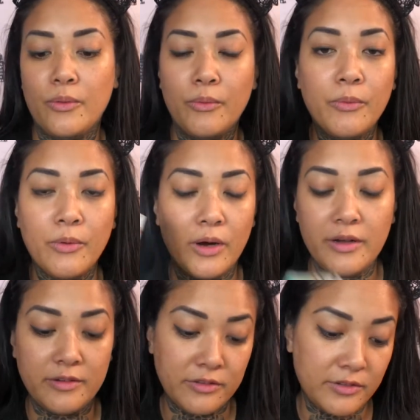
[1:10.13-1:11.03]
what
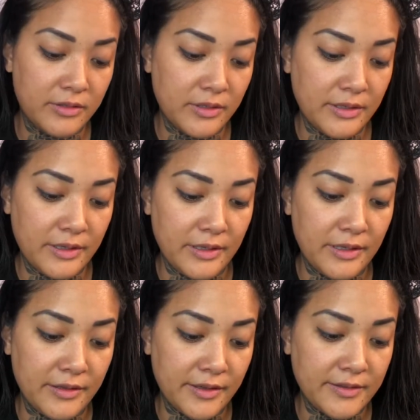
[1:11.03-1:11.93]

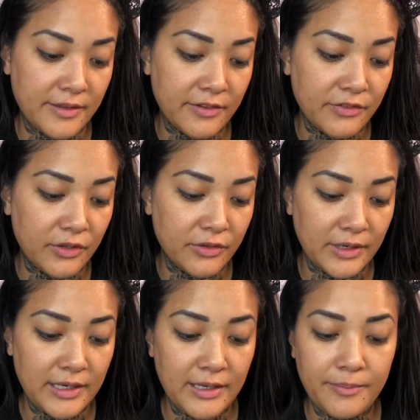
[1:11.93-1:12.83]
this is for
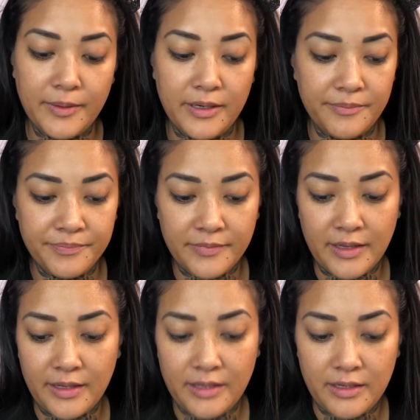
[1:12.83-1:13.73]
really, but
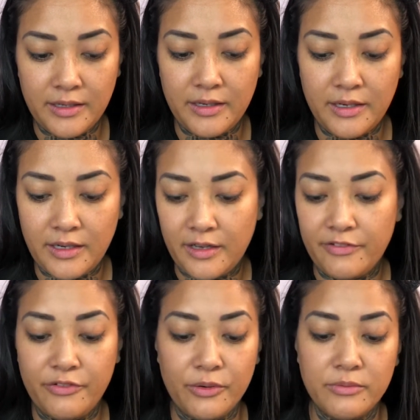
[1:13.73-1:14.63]
I
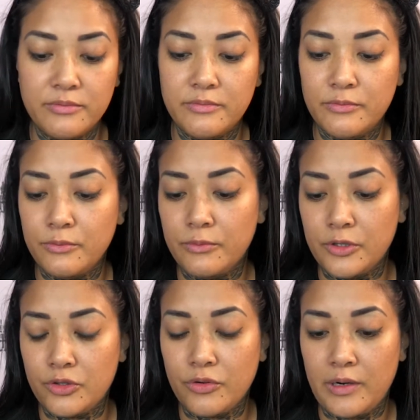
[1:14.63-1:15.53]
thought we'll
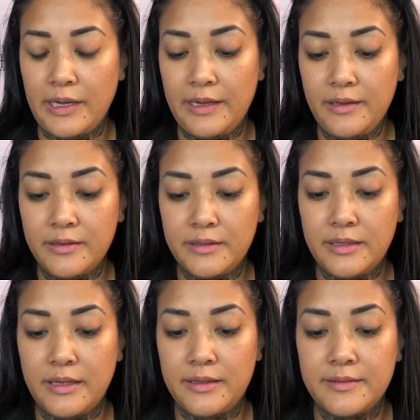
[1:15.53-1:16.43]
try it.
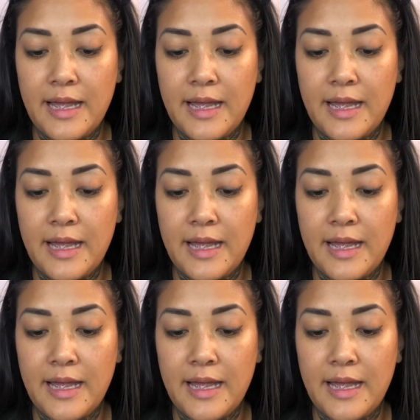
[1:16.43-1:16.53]
The